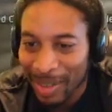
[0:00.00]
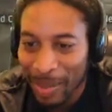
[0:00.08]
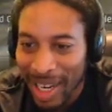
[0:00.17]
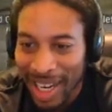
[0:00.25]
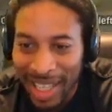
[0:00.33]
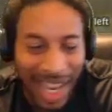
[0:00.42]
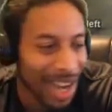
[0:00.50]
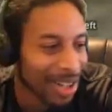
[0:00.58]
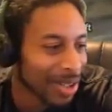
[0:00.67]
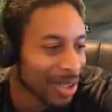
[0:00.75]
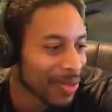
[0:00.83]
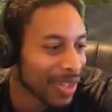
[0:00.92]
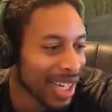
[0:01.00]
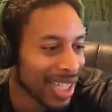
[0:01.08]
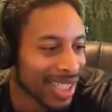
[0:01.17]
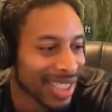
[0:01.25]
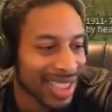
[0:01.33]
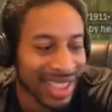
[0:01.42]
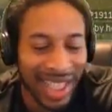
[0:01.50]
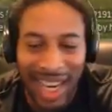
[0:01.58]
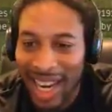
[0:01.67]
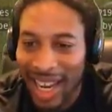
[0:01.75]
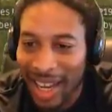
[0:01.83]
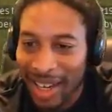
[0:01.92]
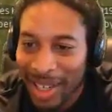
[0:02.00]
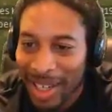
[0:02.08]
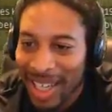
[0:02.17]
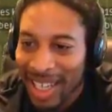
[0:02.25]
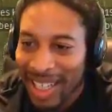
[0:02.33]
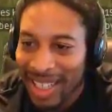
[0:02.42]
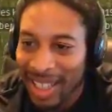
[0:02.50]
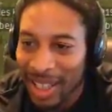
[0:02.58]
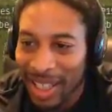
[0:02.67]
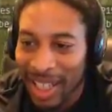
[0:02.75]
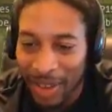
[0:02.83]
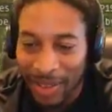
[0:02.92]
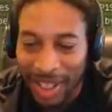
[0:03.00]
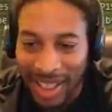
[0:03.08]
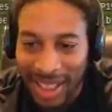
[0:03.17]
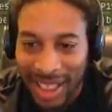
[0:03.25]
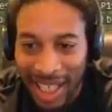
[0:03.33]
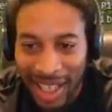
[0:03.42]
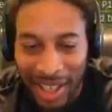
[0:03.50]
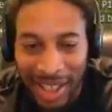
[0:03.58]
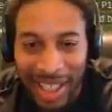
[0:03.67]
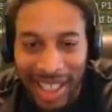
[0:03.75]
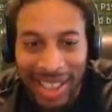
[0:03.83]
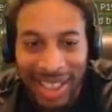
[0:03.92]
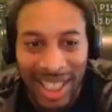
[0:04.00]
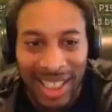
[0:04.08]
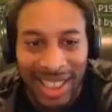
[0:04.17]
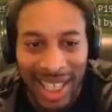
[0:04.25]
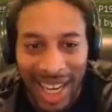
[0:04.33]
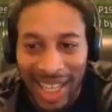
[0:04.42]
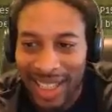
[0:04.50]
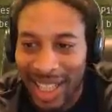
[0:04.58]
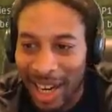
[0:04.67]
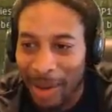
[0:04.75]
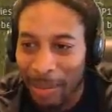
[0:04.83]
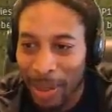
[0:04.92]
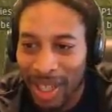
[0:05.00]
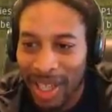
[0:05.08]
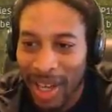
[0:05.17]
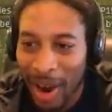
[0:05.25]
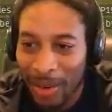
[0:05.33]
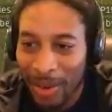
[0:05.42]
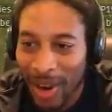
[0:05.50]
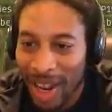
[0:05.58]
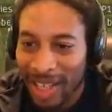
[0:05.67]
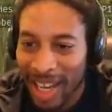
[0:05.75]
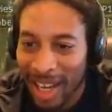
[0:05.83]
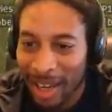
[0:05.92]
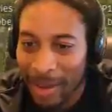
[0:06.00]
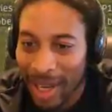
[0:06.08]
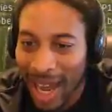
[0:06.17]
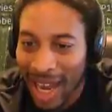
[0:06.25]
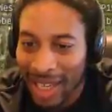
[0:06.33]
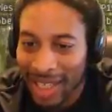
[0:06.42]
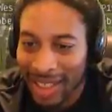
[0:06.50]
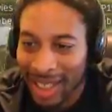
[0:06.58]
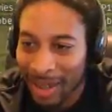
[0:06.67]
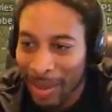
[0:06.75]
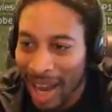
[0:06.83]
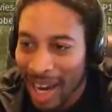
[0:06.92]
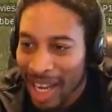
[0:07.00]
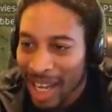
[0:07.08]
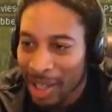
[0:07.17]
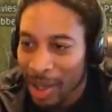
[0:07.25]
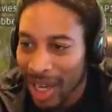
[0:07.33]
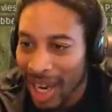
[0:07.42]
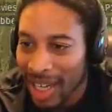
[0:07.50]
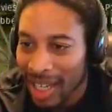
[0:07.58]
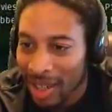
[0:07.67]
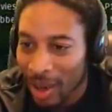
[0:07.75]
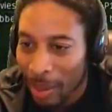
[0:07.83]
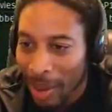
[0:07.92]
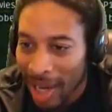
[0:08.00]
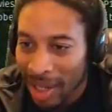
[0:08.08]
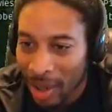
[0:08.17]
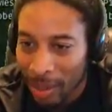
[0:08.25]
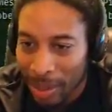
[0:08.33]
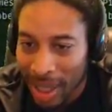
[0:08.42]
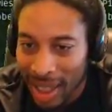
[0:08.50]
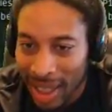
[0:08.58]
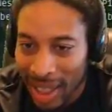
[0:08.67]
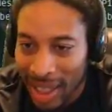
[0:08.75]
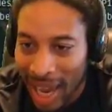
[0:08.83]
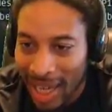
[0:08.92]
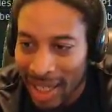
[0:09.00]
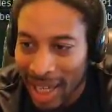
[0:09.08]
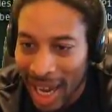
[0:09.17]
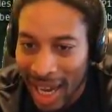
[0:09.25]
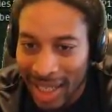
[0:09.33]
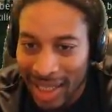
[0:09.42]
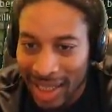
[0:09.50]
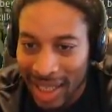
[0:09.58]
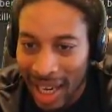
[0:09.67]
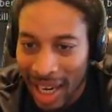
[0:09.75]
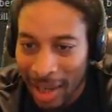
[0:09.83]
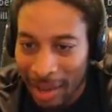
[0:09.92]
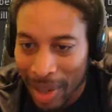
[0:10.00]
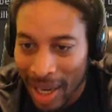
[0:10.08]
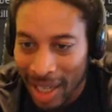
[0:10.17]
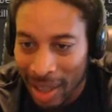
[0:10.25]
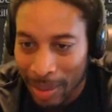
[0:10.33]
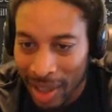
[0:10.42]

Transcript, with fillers: God. man, y'all don't even understand the level of skill that this shit takes that I'm pulling off right now, man. I get somebody. You can't get nobody your buggy and not die in this game, man.